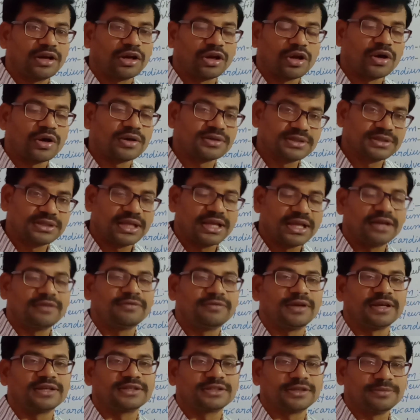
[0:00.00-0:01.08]
lost their
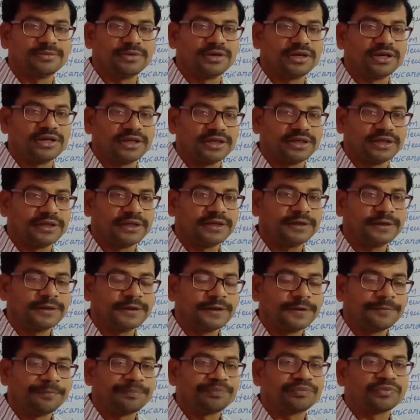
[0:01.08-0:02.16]
flexibility
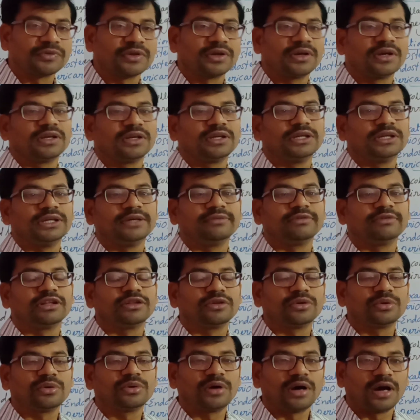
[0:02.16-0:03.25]

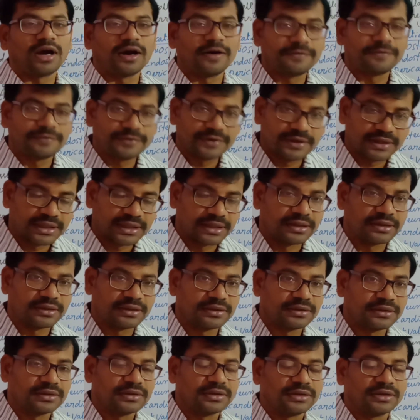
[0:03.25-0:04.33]
even though
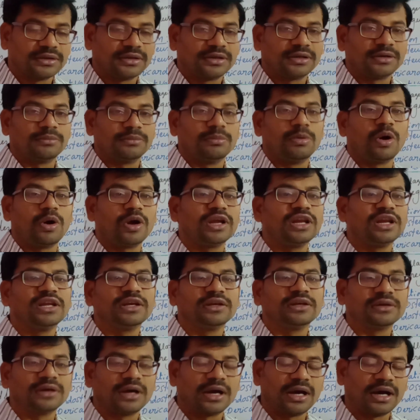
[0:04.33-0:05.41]
after
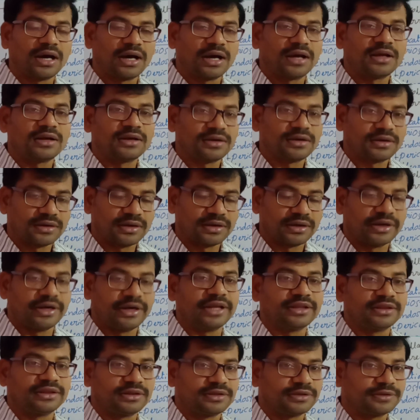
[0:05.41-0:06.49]
boiling or
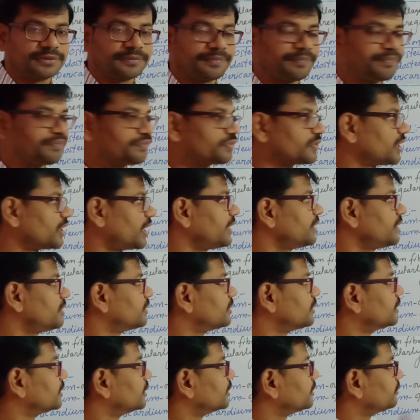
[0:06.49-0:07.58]
death,
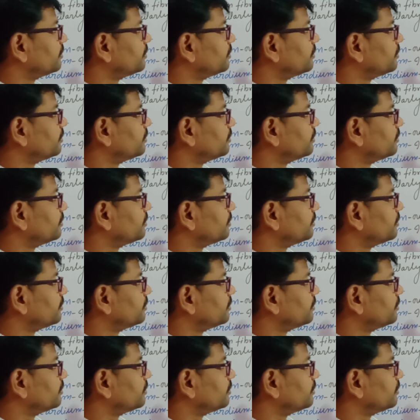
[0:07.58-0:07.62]
right?